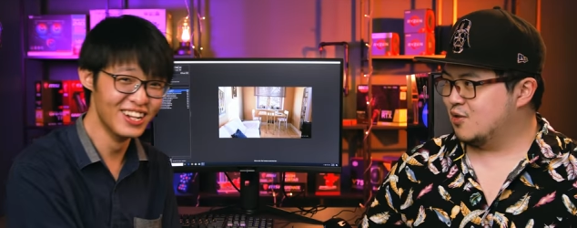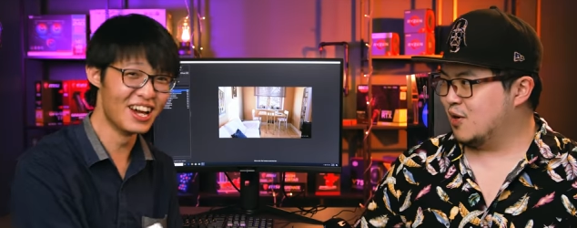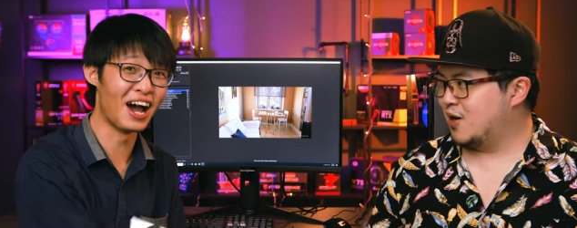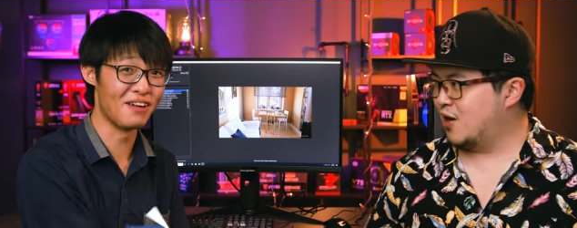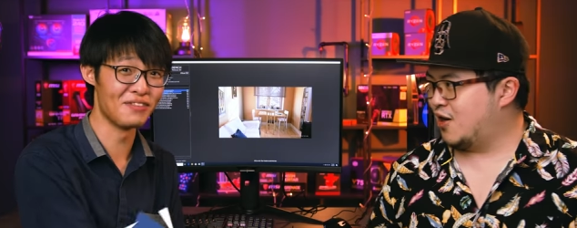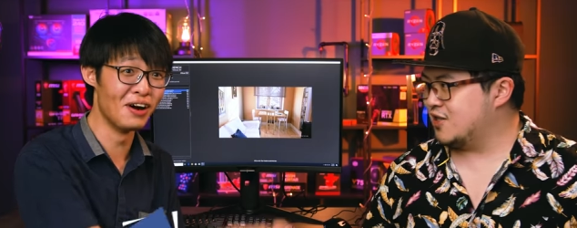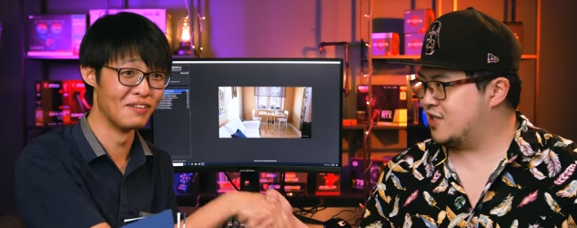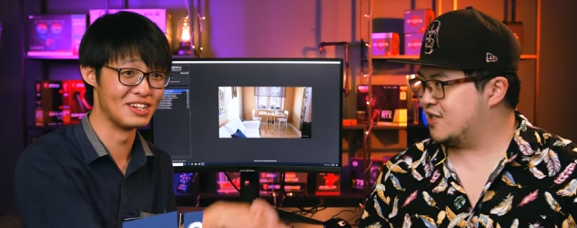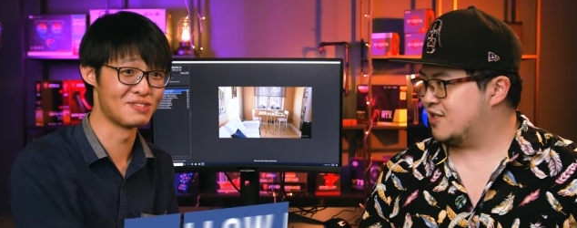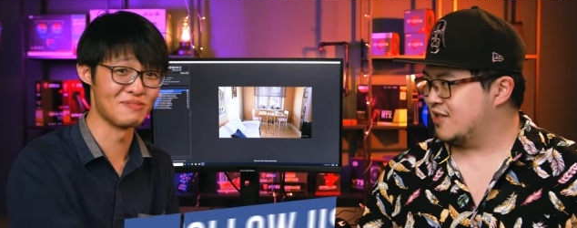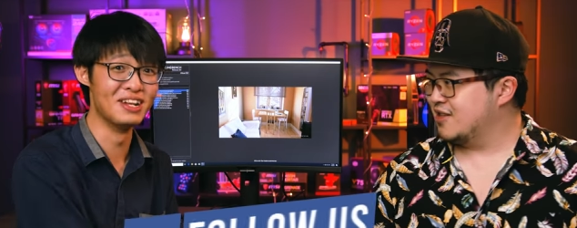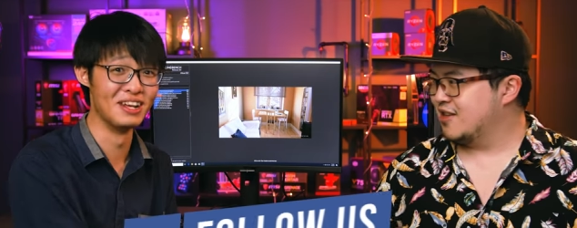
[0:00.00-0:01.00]
Speaker 1: you were lost. I've
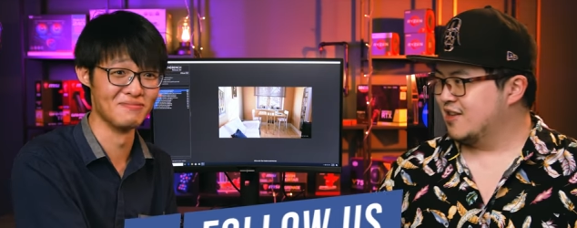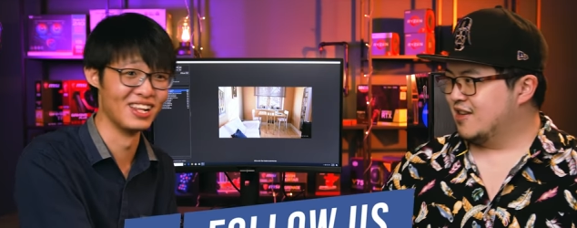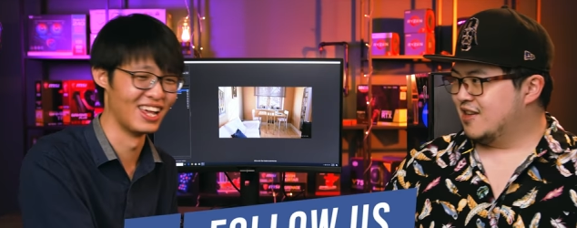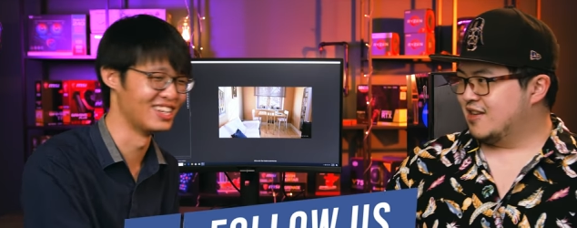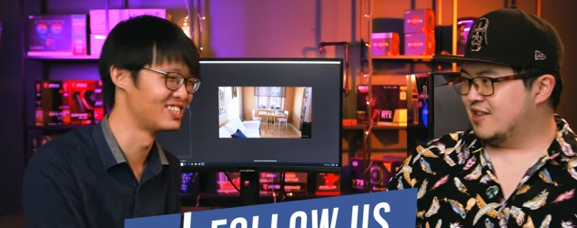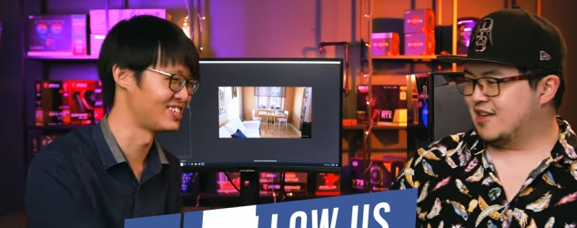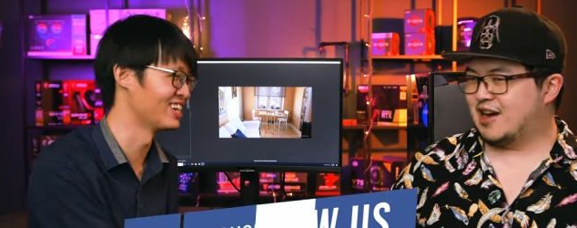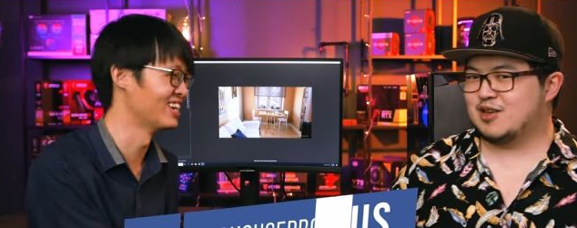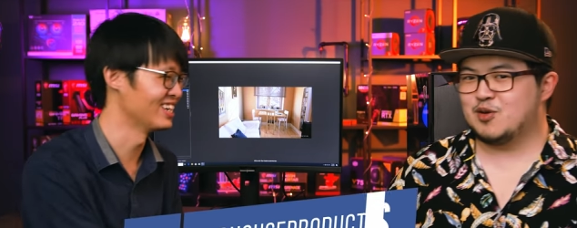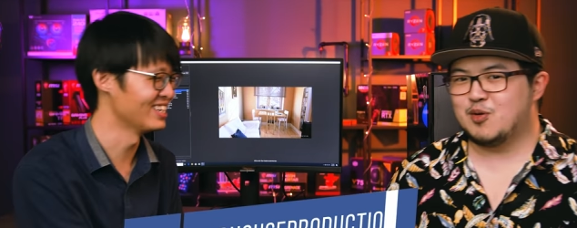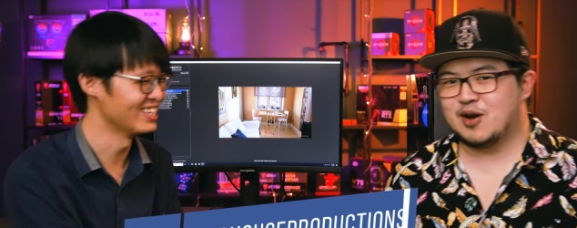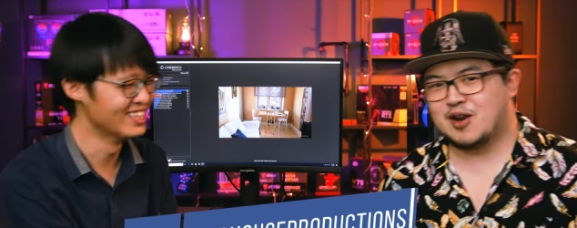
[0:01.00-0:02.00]
always been in Malaysia.
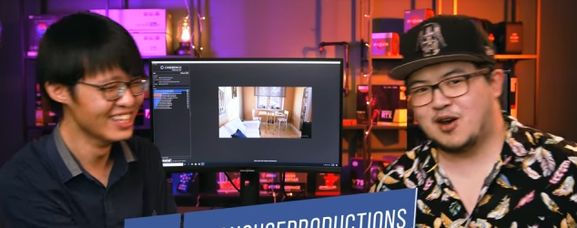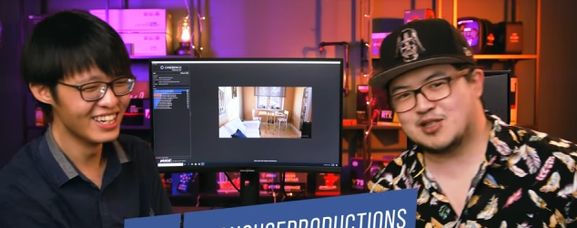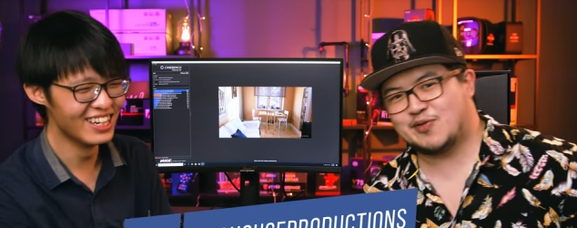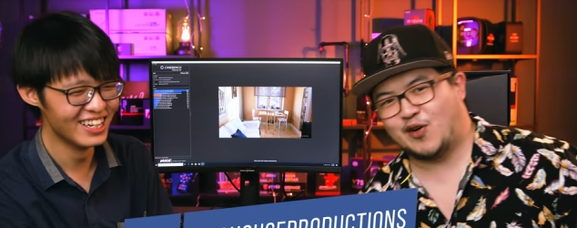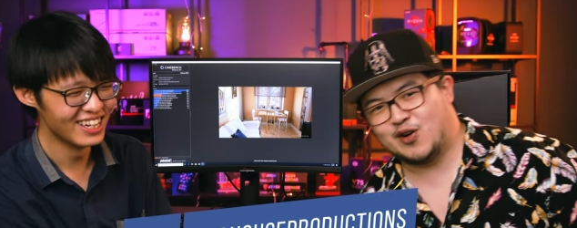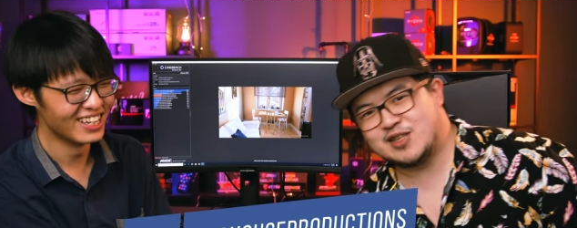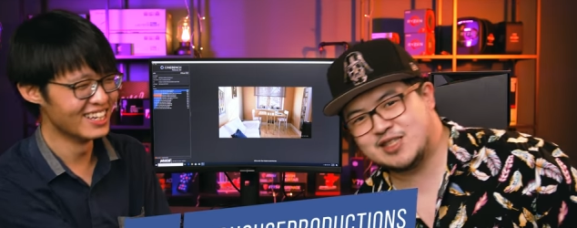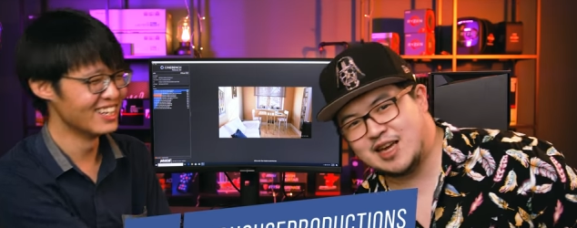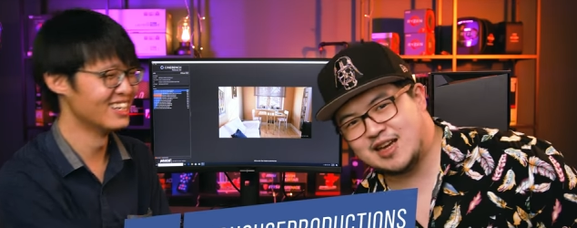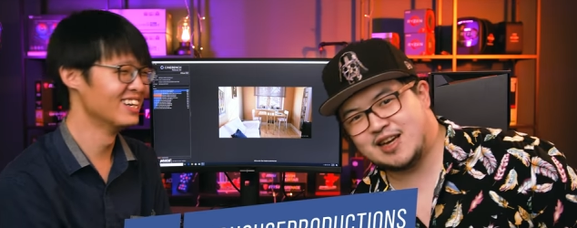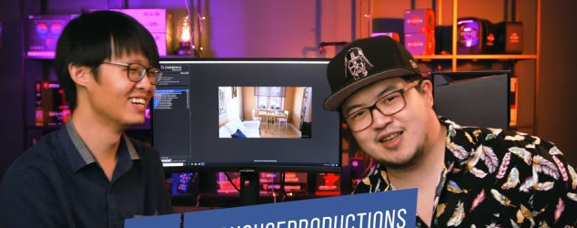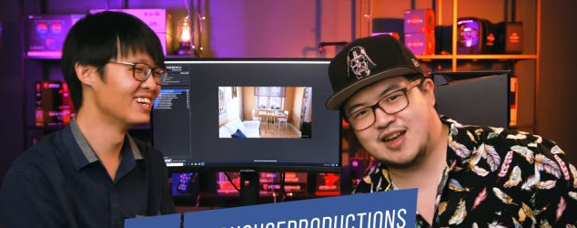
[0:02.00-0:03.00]
Yeah, you were lost for a
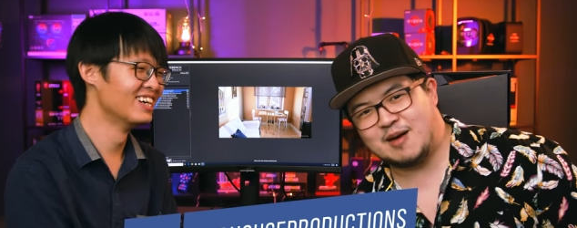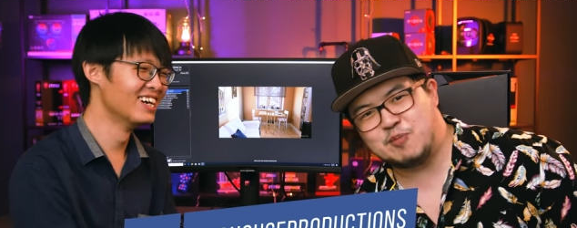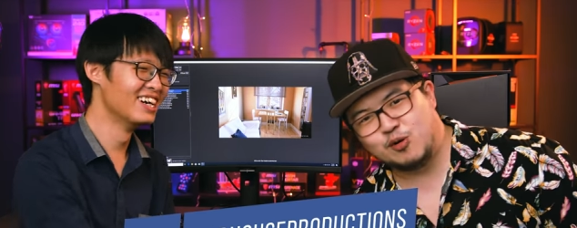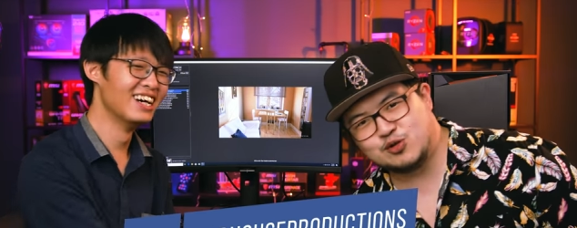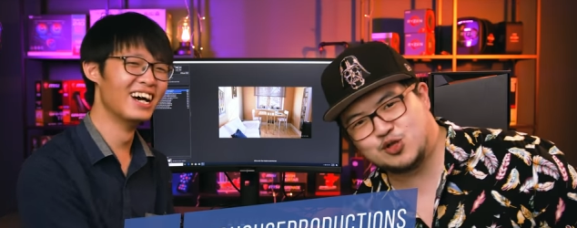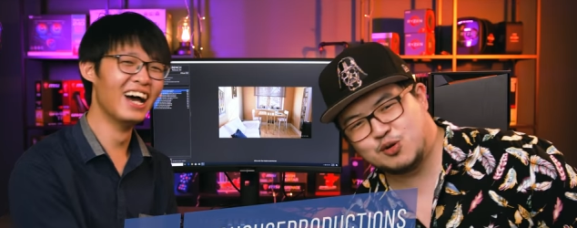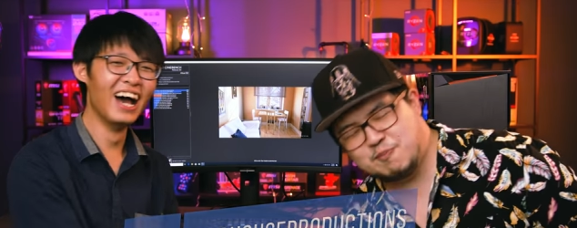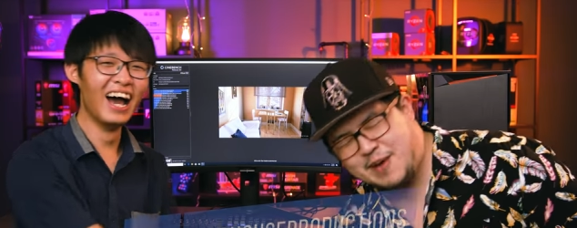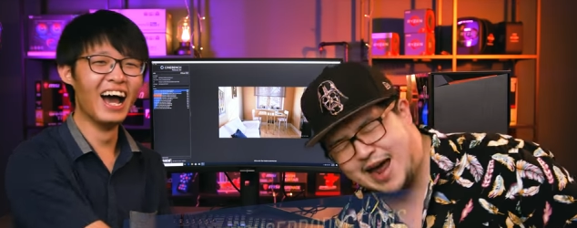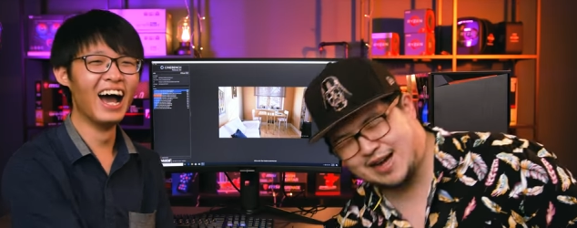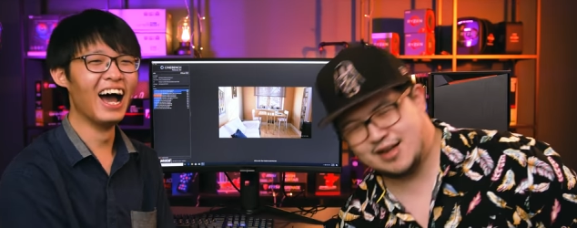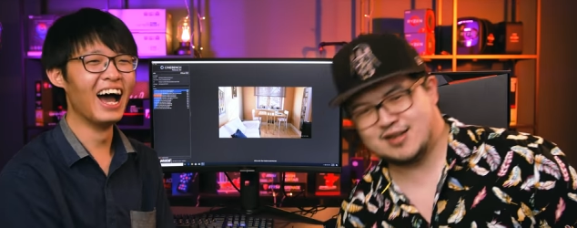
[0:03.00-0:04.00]
second. I pulled you
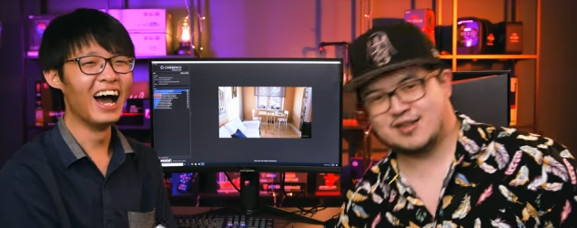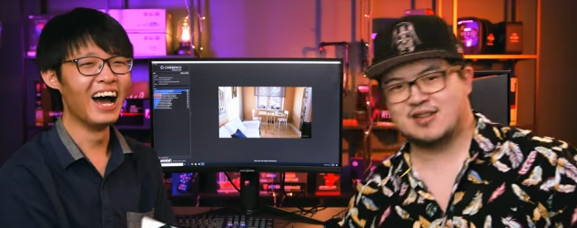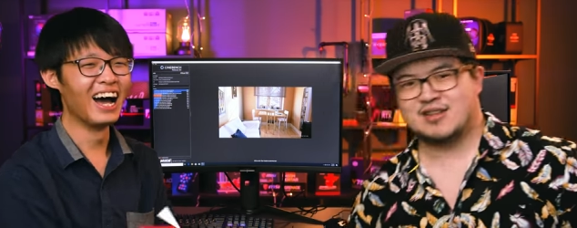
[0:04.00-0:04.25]
back.